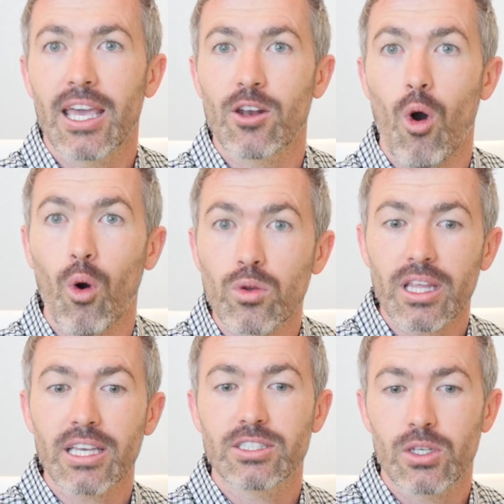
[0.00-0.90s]
in
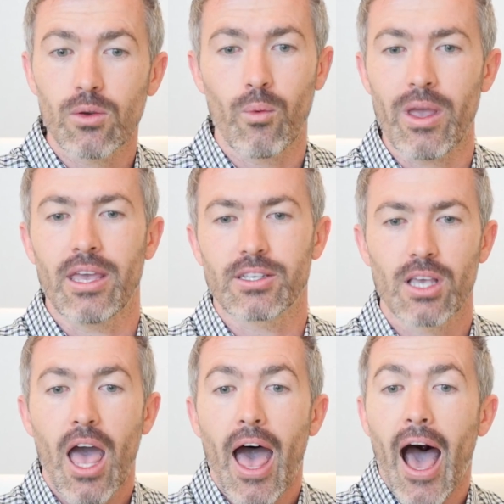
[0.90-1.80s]
only 2 weeks.
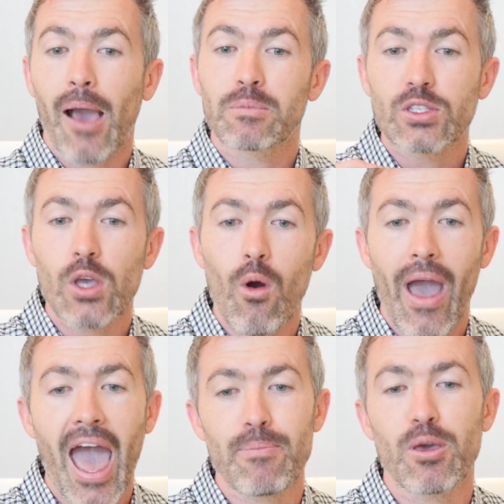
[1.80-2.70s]
I'm so
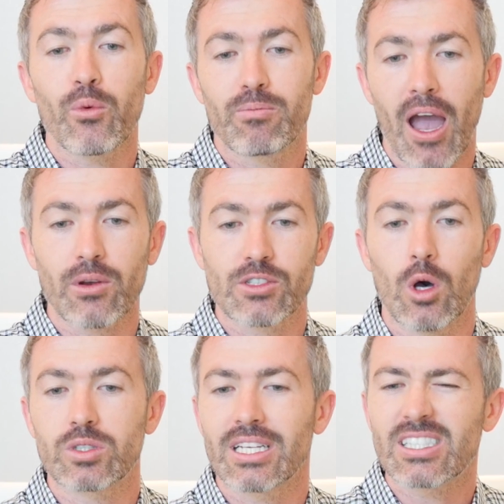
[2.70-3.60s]
happy with my
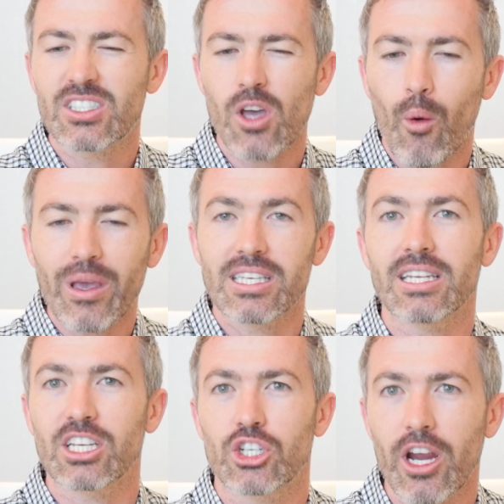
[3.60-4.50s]
results, and it's so easy
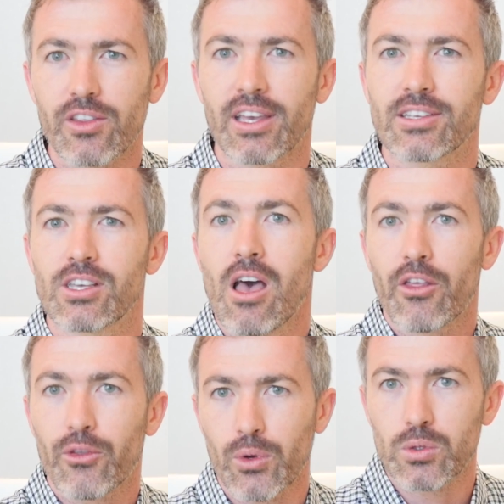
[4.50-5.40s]
to share this
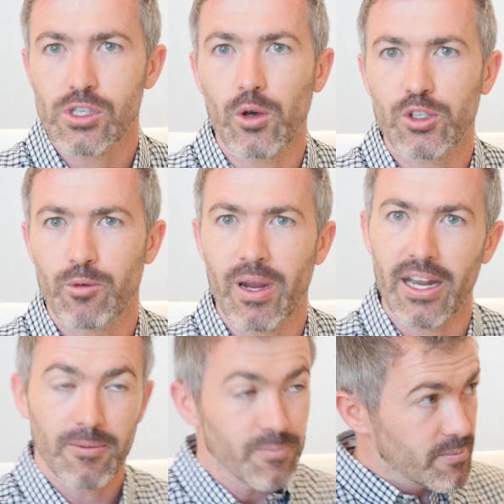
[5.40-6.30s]
through social
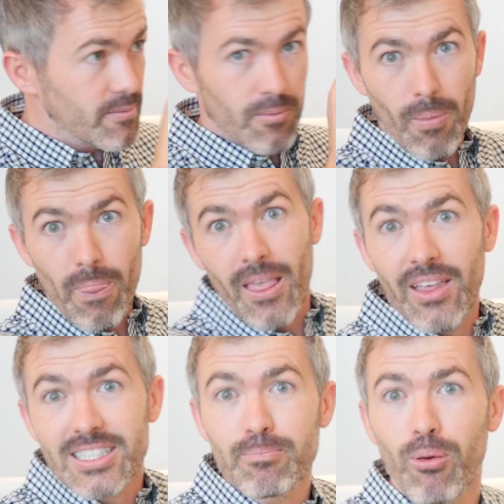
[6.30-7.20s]
media.
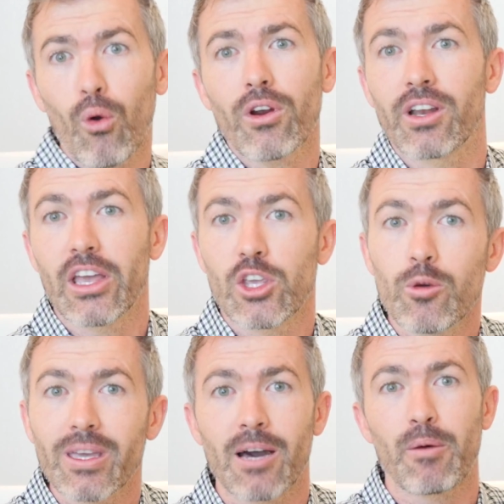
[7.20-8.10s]
It's important that you
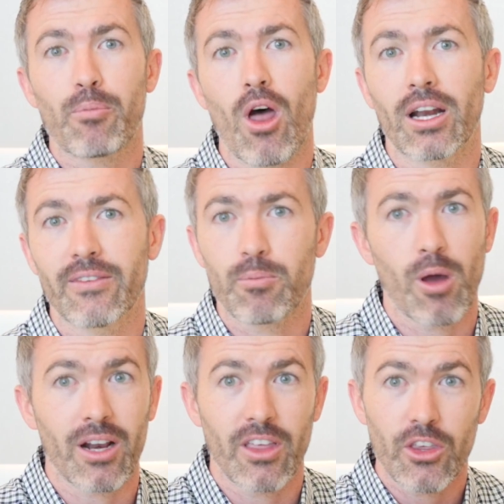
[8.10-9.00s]
become a product of the
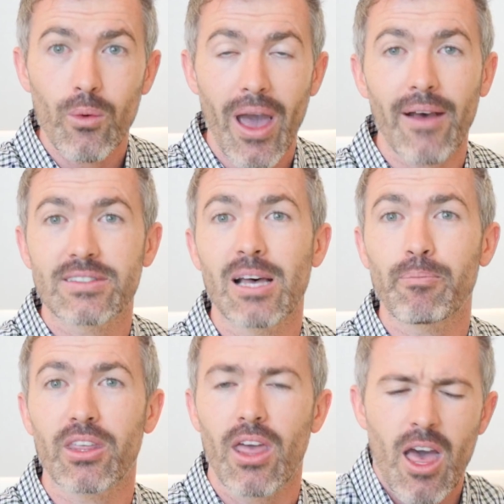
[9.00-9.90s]
product, that you have
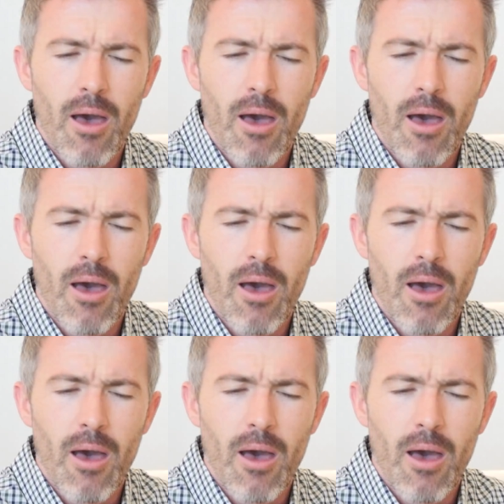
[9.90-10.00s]
something